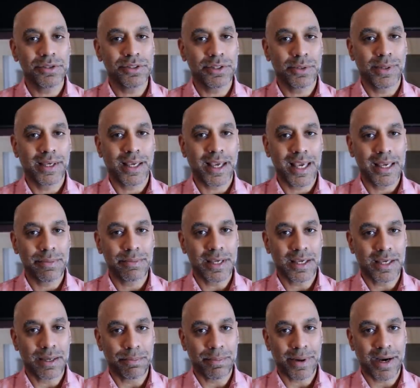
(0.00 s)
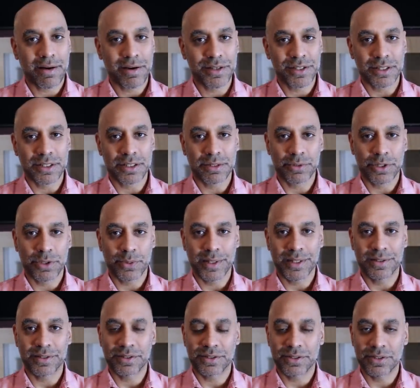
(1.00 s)
I was doing A-B comparisons
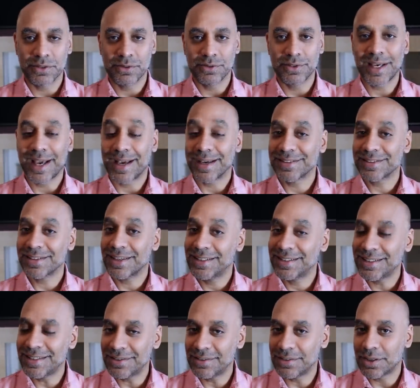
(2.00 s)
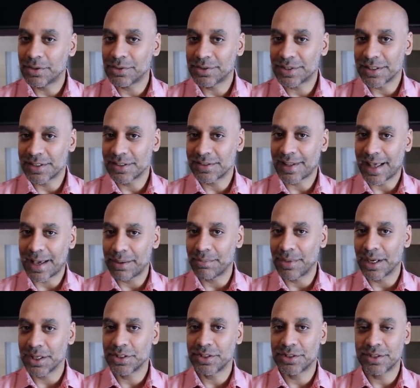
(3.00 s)
between the two DACs, I didn't notice that
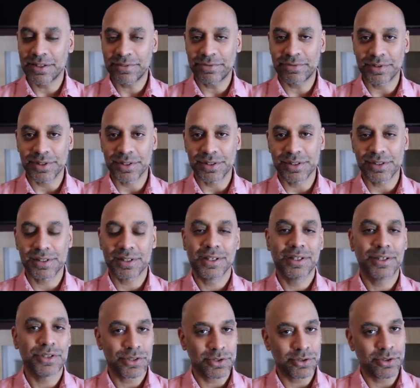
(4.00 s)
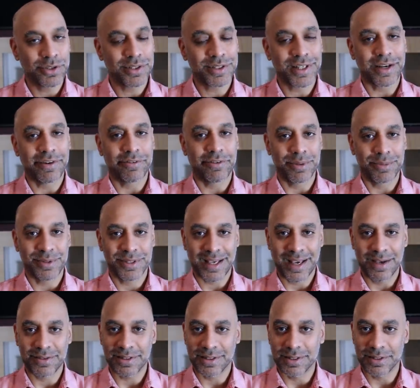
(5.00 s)
much difference. Sure, the Denofrips
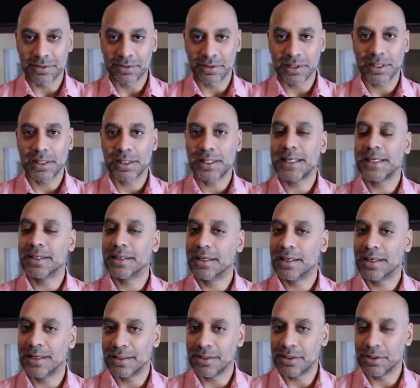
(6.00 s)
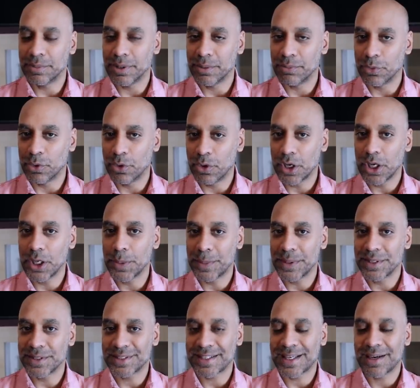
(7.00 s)
sounds a little cleaner and a little bit more
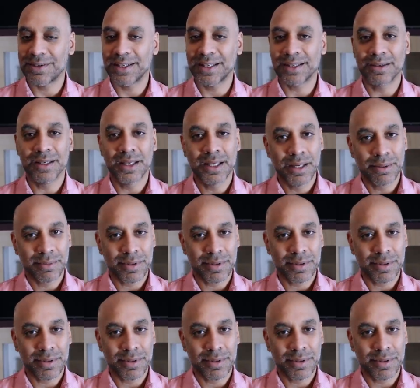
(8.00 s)
open sounding.